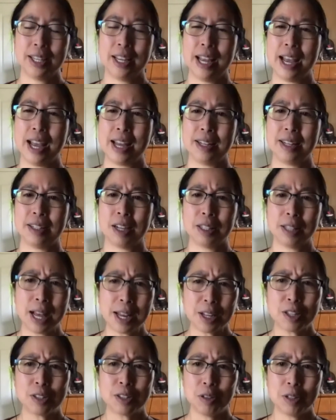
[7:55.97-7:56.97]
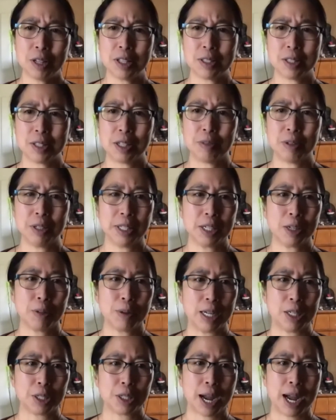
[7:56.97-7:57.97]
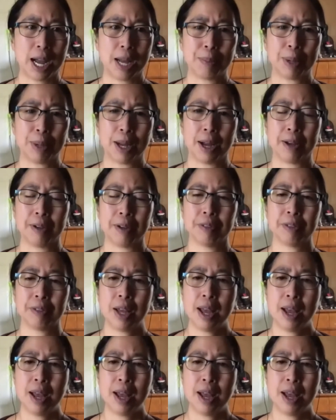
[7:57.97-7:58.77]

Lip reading: And a lot of students did a really great job of